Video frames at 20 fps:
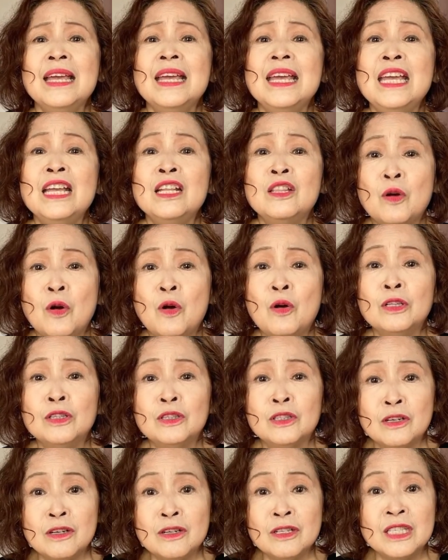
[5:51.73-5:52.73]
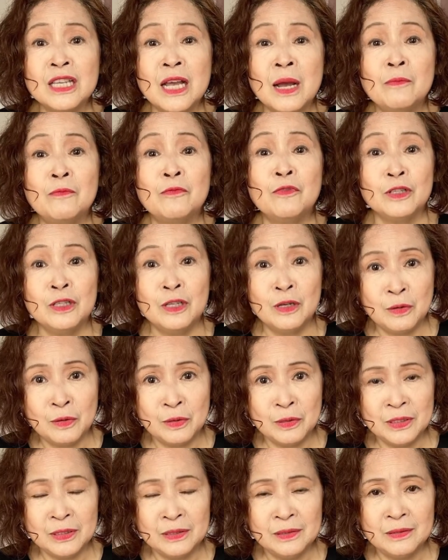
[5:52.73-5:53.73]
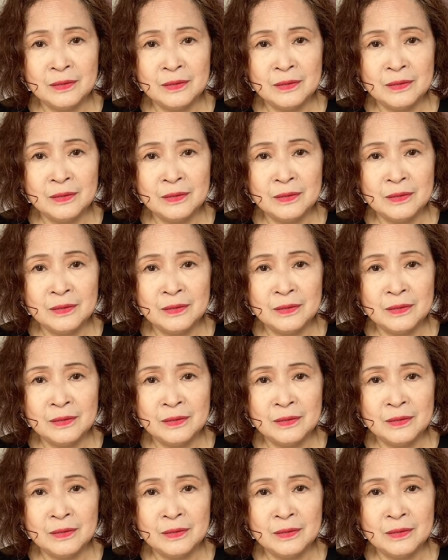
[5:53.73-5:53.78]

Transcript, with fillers: it all turns out for the good.